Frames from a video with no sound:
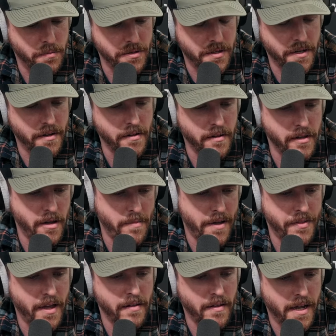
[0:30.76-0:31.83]
particularly
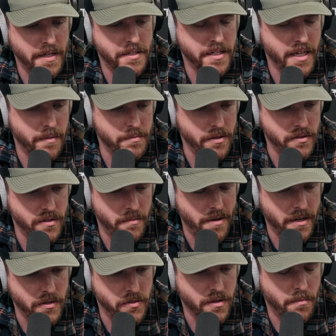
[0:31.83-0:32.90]
about that line she kept using
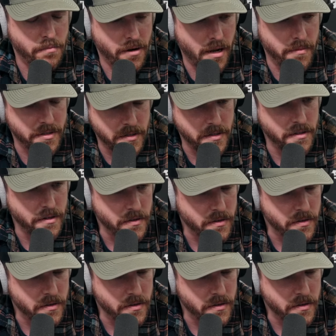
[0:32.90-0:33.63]
about Trump promising to